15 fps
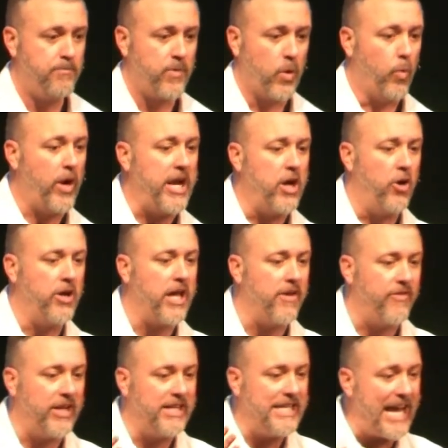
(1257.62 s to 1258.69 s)
We don't
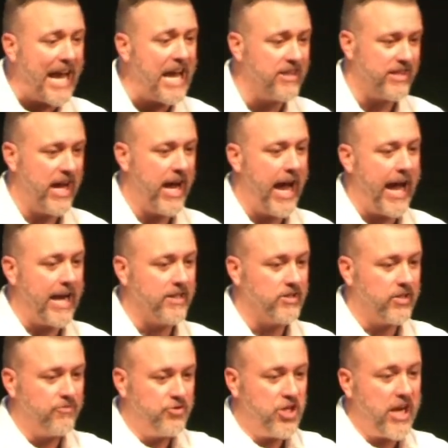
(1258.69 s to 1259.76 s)
even need the hands
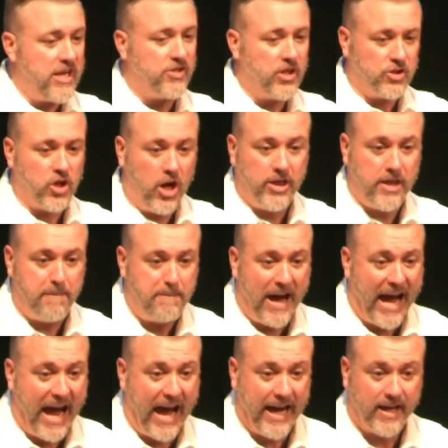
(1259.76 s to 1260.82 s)
of Jesus on the
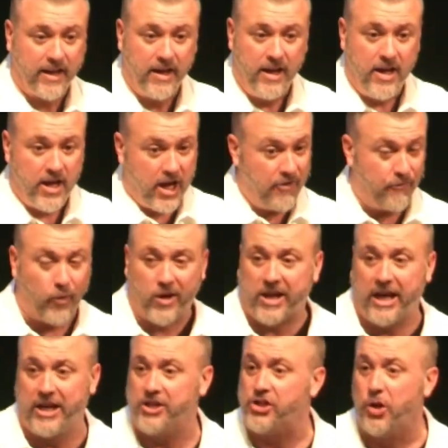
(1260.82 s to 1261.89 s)
bag if we're
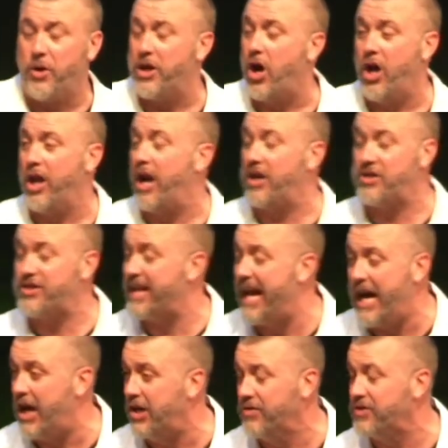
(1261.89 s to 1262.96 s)
going to do it all
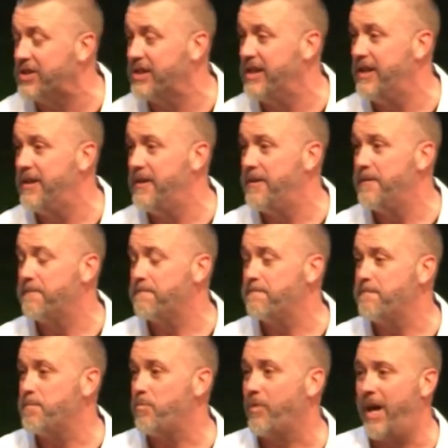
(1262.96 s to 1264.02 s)
ourselves.
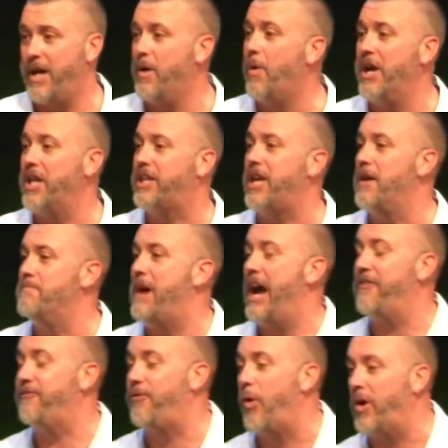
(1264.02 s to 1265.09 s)
I don't want to give my
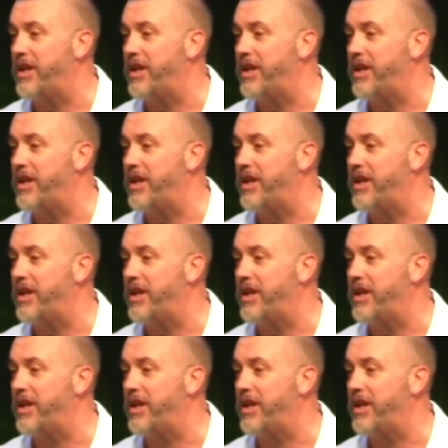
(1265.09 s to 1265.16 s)
4